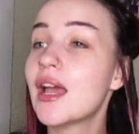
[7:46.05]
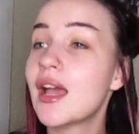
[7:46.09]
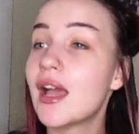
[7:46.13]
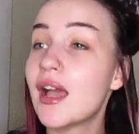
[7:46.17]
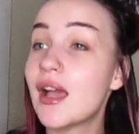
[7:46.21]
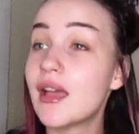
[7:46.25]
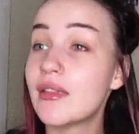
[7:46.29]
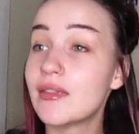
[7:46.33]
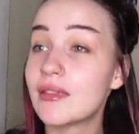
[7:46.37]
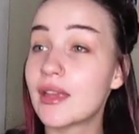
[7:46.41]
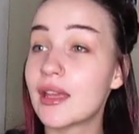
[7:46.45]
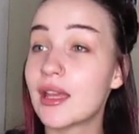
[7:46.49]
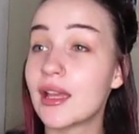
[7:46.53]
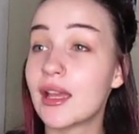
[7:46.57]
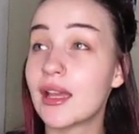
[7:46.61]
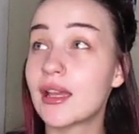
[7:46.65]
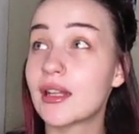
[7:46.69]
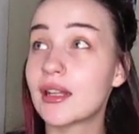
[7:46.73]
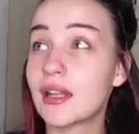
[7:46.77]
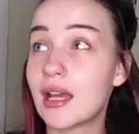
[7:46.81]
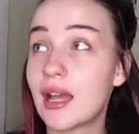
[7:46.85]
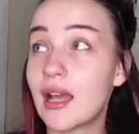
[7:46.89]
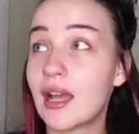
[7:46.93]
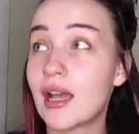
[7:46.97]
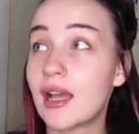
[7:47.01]
And then
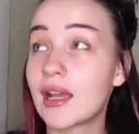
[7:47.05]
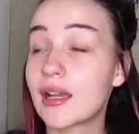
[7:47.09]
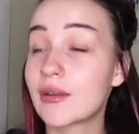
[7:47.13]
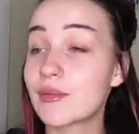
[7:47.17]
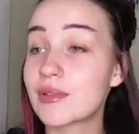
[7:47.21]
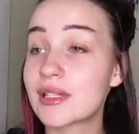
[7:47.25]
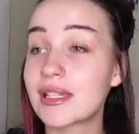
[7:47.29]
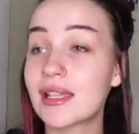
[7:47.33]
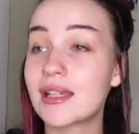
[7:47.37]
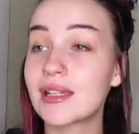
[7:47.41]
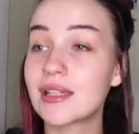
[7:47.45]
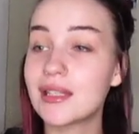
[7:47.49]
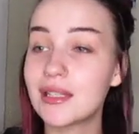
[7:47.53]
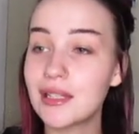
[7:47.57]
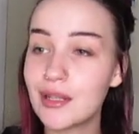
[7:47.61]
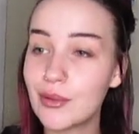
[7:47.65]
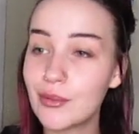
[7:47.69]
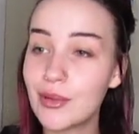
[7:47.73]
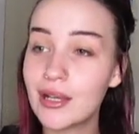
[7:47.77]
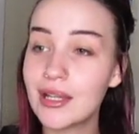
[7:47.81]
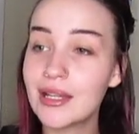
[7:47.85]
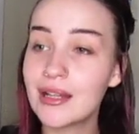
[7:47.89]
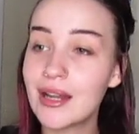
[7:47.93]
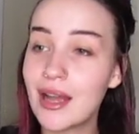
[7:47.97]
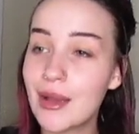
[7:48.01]
I was like, you know
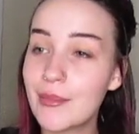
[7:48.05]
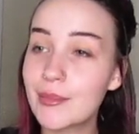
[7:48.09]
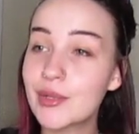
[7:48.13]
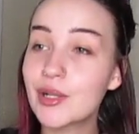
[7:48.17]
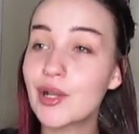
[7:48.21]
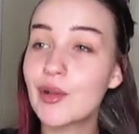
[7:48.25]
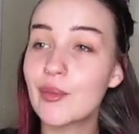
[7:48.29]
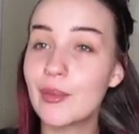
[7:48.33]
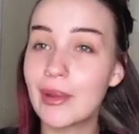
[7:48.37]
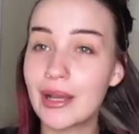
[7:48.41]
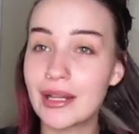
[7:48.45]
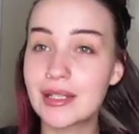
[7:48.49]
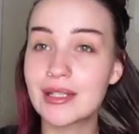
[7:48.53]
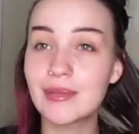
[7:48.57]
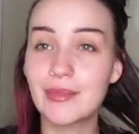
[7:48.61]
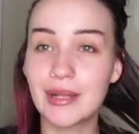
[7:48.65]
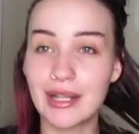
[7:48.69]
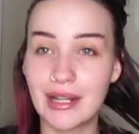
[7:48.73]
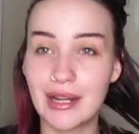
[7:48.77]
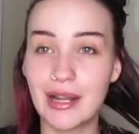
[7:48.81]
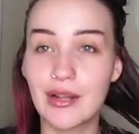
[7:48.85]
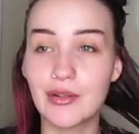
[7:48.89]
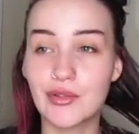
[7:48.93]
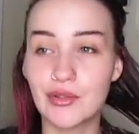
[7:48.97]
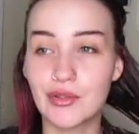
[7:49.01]
what, I'm gonna go back to my
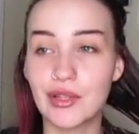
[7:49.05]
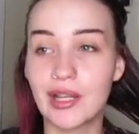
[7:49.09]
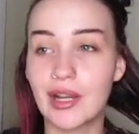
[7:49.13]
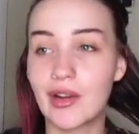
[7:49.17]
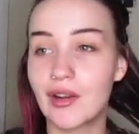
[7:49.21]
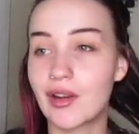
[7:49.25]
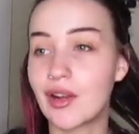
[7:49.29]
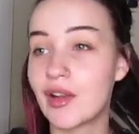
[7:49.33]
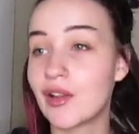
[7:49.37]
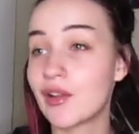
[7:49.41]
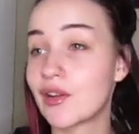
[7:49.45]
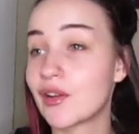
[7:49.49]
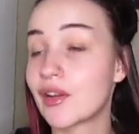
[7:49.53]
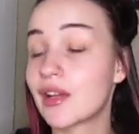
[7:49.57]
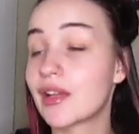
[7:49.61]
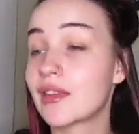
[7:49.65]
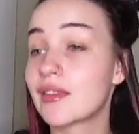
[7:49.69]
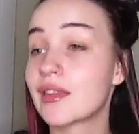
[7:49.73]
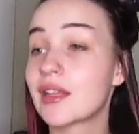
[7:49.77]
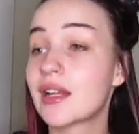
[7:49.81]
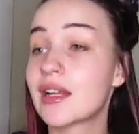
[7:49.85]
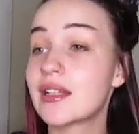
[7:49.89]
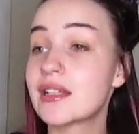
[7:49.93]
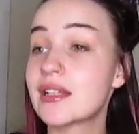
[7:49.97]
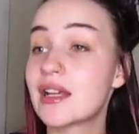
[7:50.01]
natural hair color, and
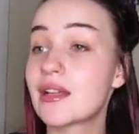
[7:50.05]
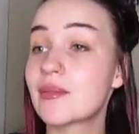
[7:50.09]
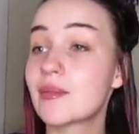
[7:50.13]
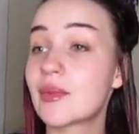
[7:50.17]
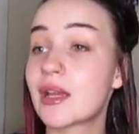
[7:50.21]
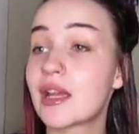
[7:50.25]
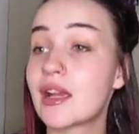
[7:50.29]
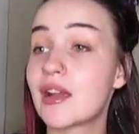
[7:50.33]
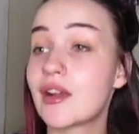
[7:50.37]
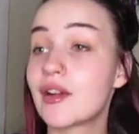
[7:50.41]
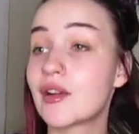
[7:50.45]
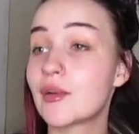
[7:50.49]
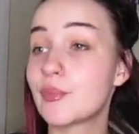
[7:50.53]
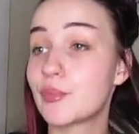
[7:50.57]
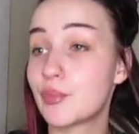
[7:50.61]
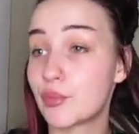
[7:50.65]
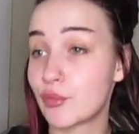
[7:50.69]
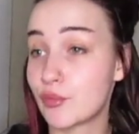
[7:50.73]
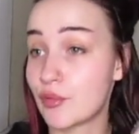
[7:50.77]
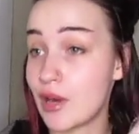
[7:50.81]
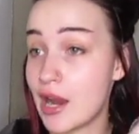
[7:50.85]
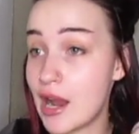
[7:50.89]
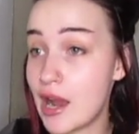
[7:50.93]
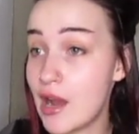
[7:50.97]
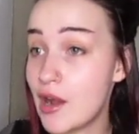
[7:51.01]
then I dyed my hair
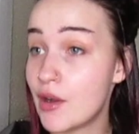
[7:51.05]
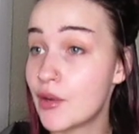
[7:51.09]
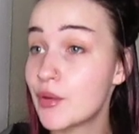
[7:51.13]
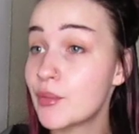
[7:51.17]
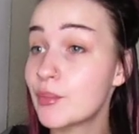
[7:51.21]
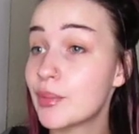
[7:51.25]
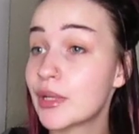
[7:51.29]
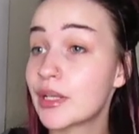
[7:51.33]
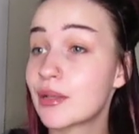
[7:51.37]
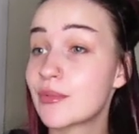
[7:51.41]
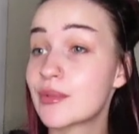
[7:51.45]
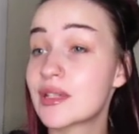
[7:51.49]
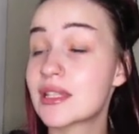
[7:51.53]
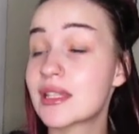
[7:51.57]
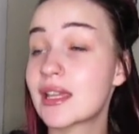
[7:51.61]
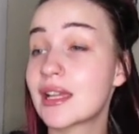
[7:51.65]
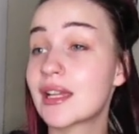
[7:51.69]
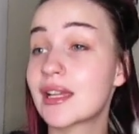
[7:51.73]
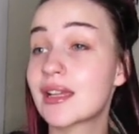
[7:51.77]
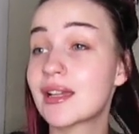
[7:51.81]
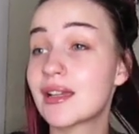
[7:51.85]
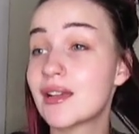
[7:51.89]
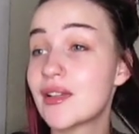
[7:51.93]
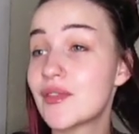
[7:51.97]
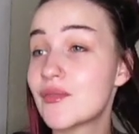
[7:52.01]
brown, but it was
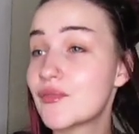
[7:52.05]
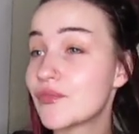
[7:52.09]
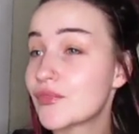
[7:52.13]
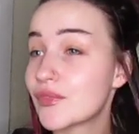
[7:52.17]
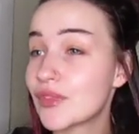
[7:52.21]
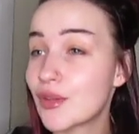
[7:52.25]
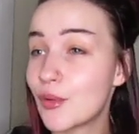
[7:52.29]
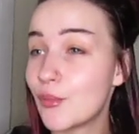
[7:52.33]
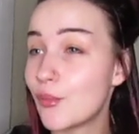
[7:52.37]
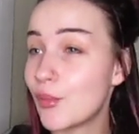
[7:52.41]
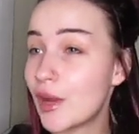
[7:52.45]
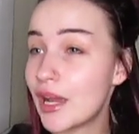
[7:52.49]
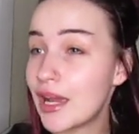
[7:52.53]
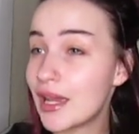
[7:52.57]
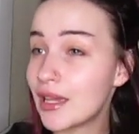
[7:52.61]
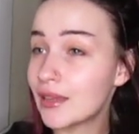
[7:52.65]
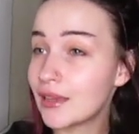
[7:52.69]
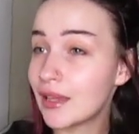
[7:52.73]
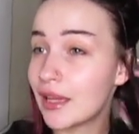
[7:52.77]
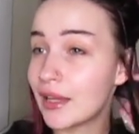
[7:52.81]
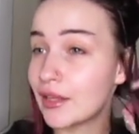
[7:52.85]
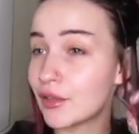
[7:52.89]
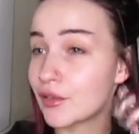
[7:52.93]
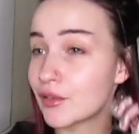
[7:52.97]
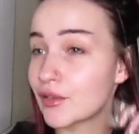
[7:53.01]
like way
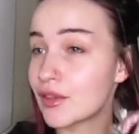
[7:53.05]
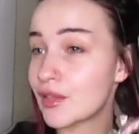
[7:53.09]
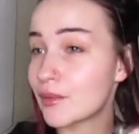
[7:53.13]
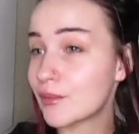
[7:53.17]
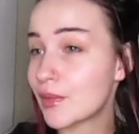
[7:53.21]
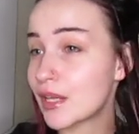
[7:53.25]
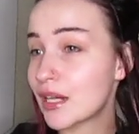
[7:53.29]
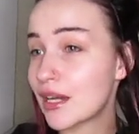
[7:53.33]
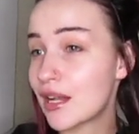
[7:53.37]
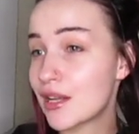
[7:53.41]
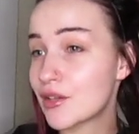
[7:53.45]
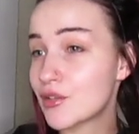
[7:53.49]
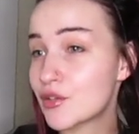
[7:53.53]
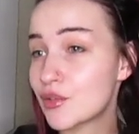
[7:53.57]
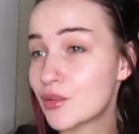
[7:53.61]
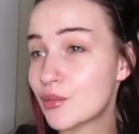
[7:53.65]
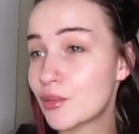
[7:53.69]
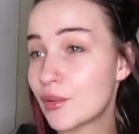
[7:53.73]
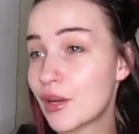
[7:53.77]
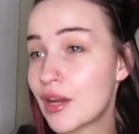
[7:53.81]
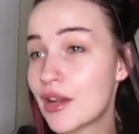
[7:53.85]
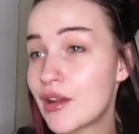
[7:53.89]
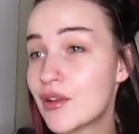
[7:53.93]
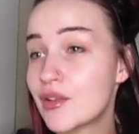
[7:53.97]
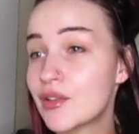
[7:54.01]
lighter than my natural
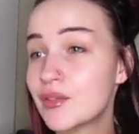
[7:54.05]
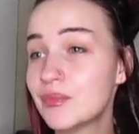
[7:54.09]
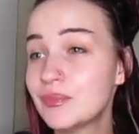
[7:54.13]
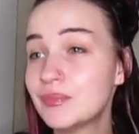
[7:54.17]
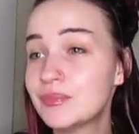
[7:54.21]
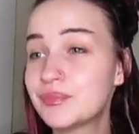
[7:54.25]
brown,